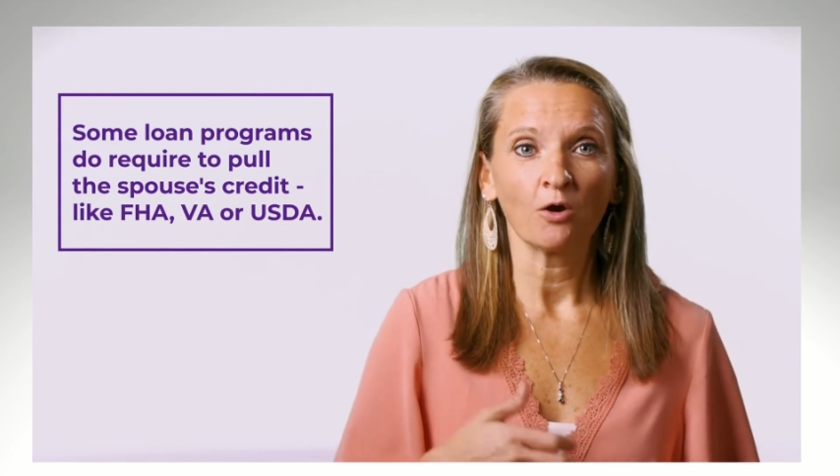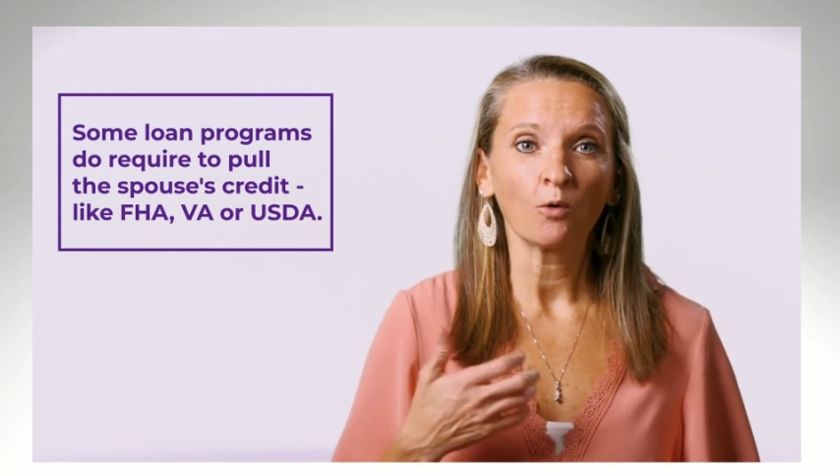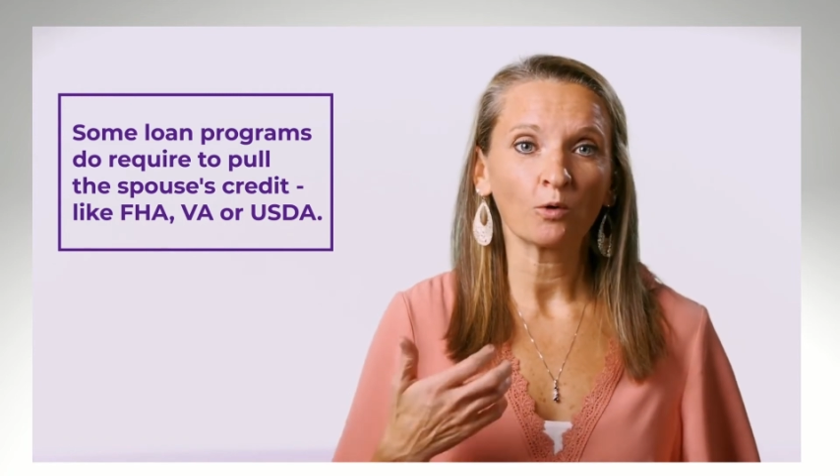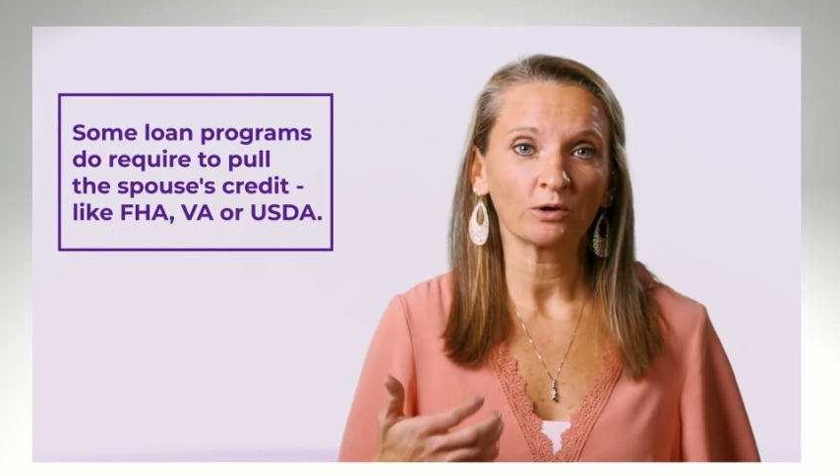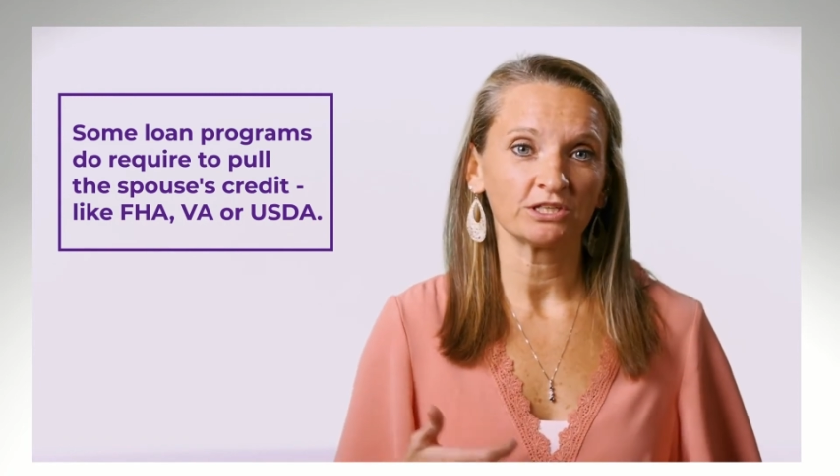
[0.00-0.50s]

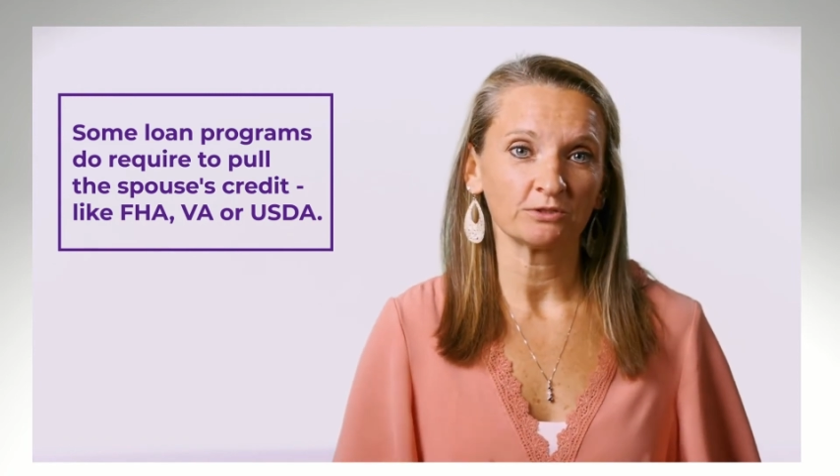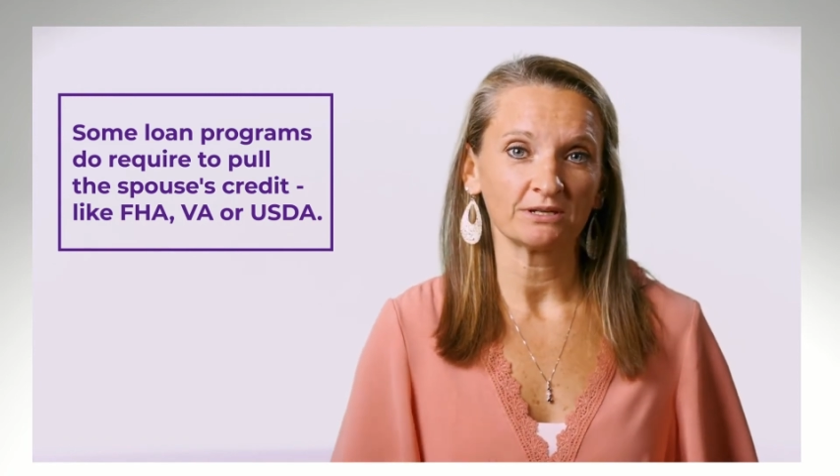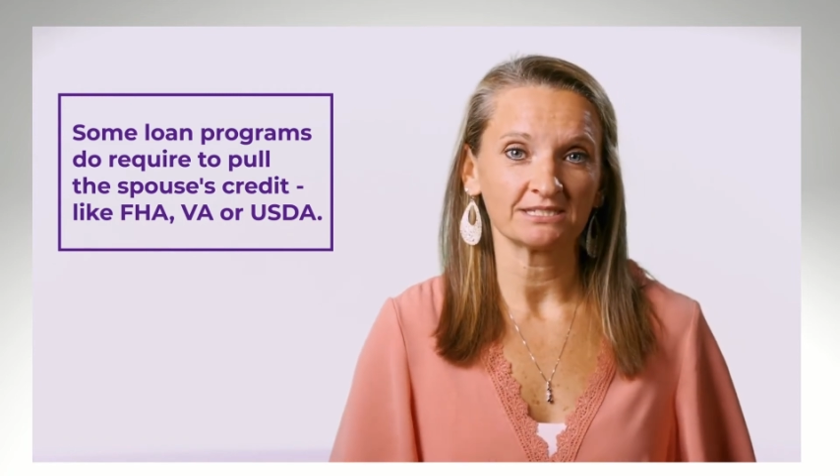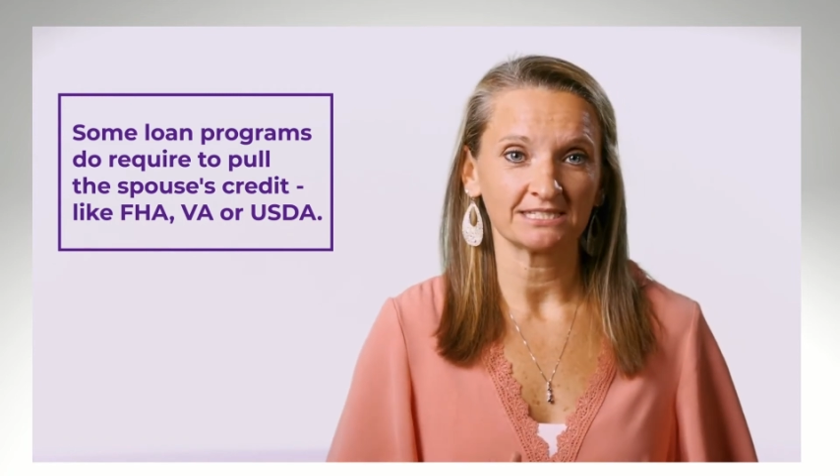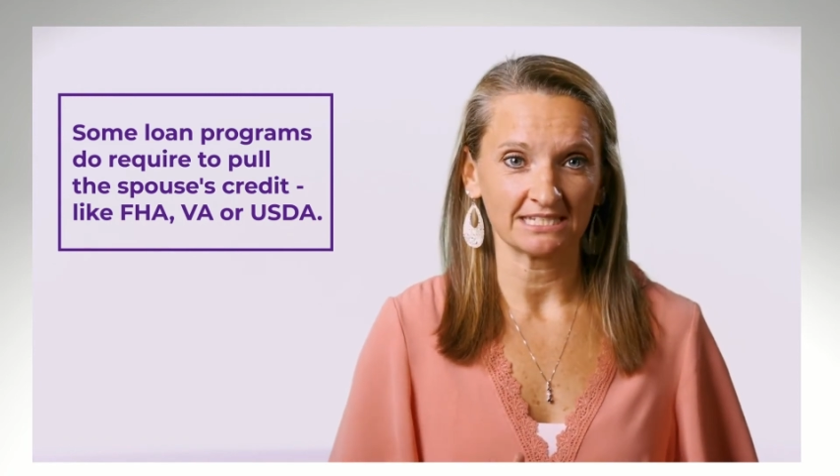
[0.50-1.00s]
or
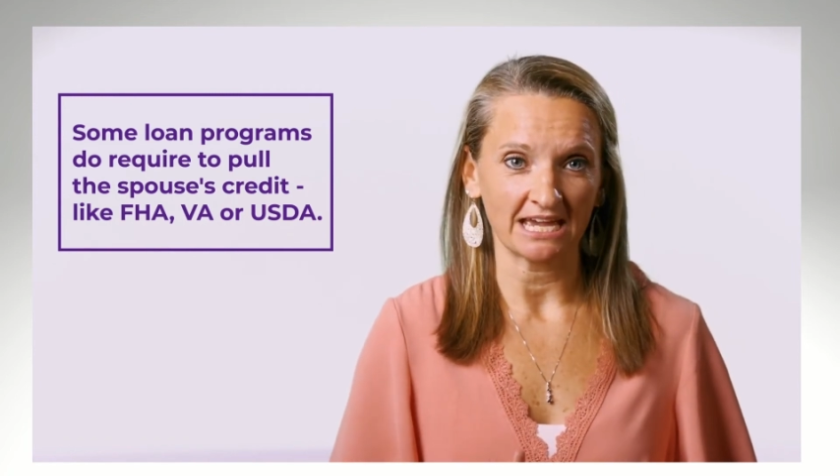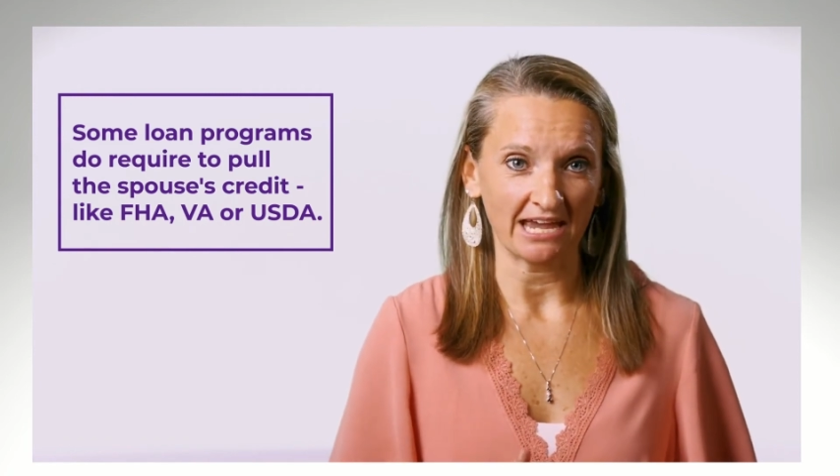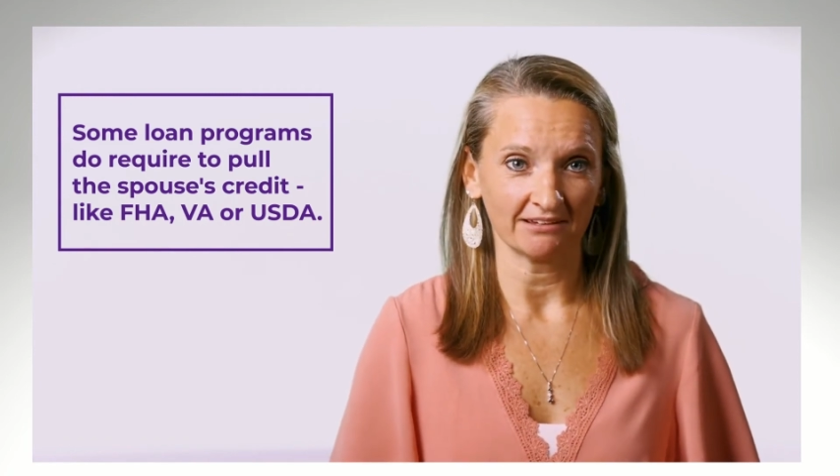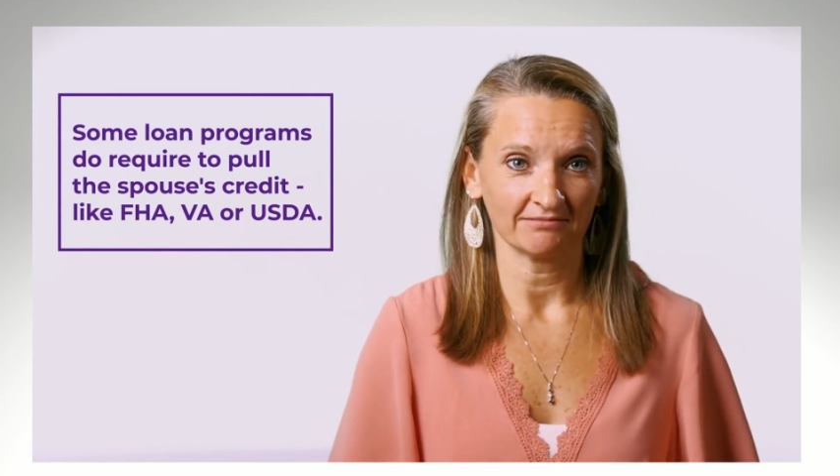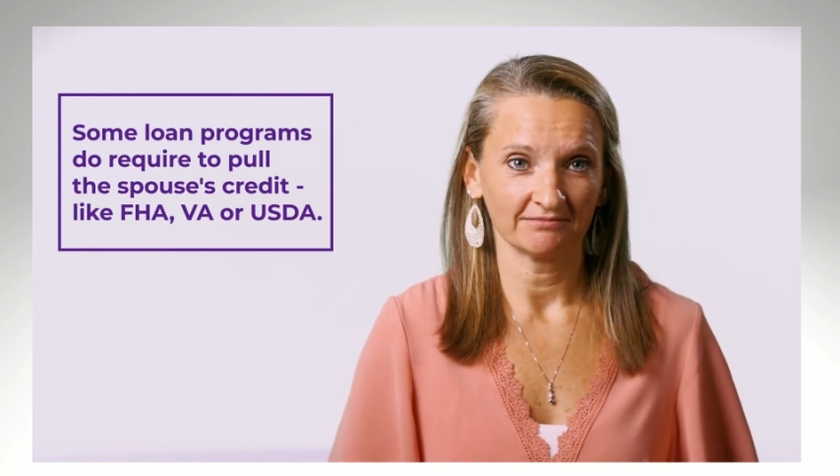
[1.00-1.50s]
USDA.